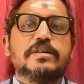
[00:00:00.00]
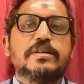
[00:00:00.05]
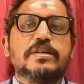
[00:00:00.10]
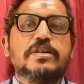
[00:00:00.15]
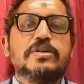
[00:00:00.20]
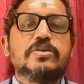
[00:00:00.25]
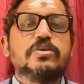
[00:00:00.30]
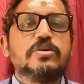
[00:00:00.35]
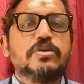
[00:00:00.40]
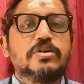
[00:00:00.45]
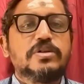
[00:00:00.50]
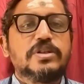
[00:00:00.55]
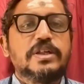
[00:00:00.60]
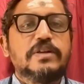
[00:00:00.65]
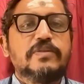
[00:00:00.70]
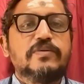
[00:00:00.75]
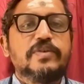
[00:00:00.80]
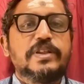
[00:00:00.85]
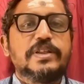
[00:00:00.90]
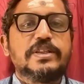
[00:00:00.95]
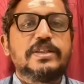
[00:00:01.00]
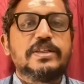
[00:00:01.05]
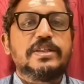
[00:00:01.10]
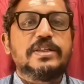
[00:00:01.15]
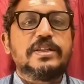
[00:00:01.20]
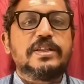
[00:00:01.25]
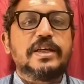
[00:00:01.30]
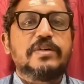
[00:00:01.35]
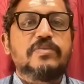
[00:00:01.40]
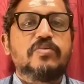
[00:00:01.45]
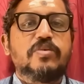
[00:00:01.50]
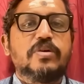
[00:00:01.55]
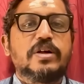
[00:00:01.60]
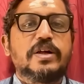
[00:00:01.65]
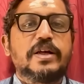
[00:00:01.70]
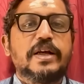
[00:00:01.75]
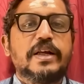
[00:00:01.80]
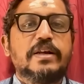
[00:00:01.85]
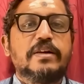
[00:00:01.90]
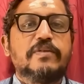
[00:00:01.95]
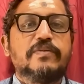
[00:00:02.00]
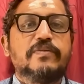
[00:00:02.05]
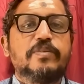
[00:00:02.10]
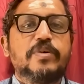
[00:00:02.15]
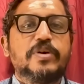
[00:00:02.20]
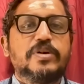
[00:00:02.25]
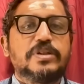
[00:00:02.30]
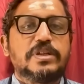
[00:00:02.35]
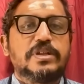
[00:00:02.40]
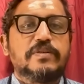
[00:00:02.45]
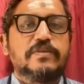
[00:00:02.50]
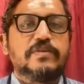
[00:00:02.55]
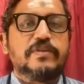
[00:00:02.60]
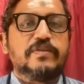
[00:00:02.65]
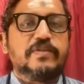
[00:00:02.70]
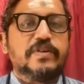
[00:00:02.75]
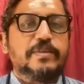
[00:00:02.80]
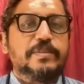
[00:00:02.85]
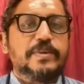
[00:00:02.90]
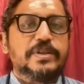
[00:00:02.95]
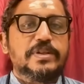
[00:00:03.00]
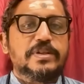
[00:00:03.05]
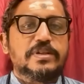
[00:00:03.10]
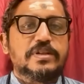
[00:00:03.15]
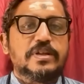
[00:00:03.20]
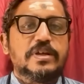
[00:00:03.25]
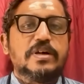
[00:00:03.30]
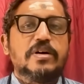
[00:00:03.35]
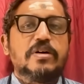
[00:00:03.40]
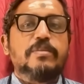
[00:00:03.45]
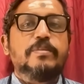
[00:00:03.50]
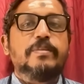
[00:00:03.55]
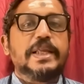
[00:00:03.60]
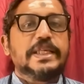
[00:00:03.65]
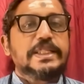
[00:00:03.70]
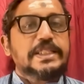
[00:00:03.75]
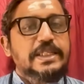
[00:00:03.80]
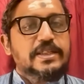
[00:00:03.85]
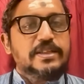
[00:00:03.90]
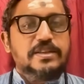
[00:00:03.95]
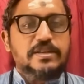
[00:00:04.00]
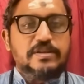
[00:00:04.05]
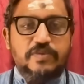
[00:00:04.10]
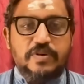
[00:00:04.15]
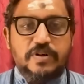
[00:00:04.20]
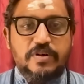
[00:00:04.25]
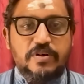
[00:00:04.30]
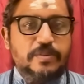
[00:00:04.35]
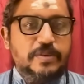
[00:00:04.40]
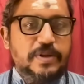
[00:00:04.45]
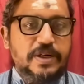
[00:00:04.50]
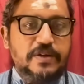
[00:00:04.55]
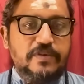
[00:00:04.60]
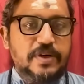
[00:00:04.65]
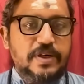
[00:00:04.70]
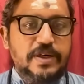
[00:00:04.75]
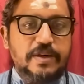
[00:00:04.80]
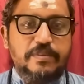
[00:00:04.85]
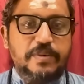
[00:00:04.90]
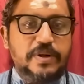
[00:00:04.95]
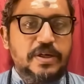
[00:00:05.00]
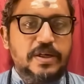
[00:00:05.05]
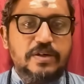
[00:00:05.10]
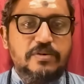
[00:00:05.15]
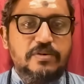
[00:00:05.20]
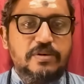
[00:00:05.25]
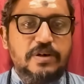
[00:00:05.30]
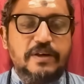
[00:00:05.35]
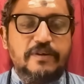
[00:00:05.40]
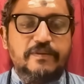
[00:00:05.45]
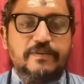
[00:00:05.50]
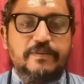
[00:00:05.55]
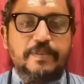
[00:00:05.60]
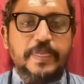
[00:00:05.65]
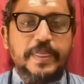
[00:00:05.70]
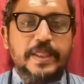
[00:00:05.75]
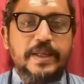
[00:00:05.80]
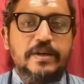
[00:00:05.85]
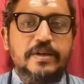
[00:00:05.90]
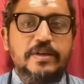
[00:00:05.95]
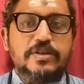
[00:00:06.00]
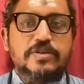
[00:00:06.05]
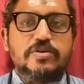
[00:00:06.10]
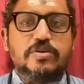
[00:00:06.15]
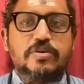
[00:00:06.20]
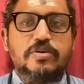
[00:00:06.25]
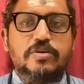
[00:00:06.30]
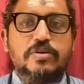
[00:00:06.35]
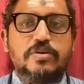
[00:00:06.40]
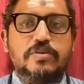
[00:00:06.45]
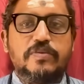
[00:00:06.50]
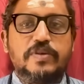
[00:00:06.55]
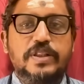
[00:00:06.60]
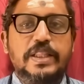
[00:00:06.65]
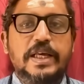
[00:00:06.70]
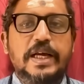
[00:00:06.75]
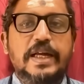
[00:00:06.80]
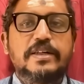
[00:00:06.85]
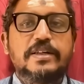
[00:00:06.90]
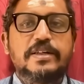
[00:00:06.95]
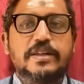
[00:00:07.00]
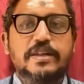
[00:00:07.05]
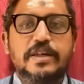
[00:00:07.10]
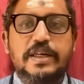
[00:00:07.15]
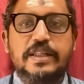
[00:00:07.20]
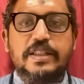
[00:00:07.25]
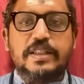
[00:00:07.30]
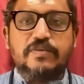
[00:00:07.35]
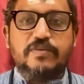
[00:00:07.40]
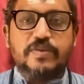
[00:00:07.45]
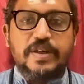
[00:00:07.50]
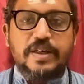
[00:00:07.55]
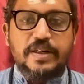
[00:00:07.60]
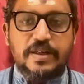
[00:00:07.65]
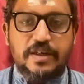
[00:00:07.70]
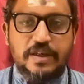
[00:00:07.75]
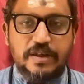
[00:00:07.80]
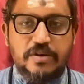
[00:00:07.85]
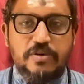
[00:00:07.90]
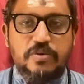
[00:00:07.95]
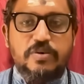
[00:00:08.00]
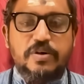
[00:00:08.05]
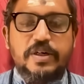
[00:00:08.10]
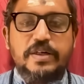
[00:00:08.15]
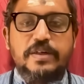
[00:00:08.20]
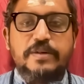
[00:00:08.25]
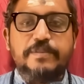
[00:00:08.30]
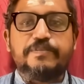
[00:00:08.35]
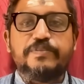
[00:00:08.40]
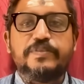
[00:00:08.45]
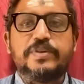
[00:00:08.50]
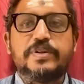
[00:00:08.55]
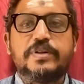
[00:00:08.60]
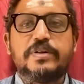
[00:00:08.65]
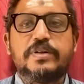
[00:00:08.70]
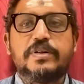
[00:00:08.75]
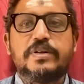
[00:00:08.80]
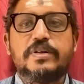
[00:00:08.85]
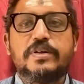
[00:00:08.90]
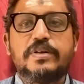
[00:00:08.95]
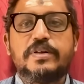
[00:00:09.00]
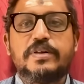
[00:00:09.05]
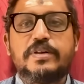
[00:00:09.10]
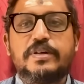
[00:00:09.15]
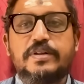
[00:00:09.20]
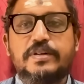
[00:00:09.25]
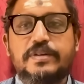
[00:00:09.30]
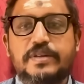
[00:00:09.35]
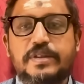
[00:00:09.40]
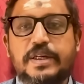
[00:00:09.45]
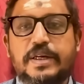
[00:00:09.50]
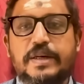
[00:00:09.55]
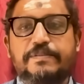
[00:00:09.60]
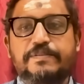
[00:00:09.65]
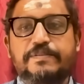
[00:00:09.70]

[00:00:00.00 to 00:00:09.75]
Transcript: you yourself will see that what kind of positive developments or blessings Vatuka Bhairava can bring into your life. So with that, I think we can conclude it. Yeah.